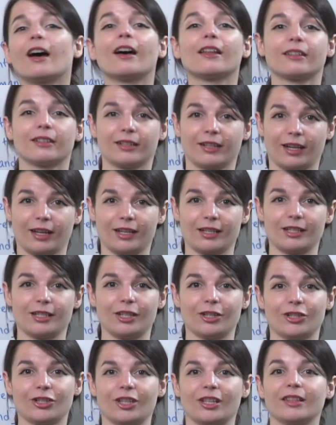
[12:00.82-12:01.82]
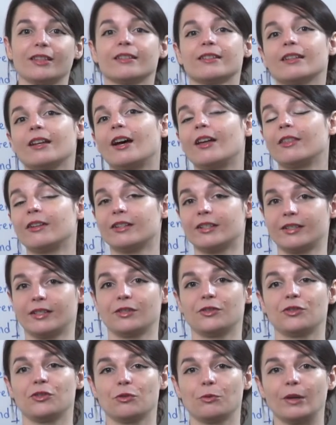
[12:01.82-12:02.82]
other condition, this other
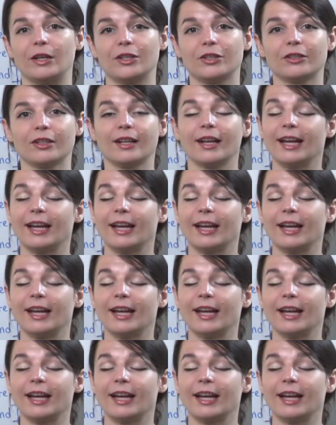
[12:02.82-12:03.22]
situation.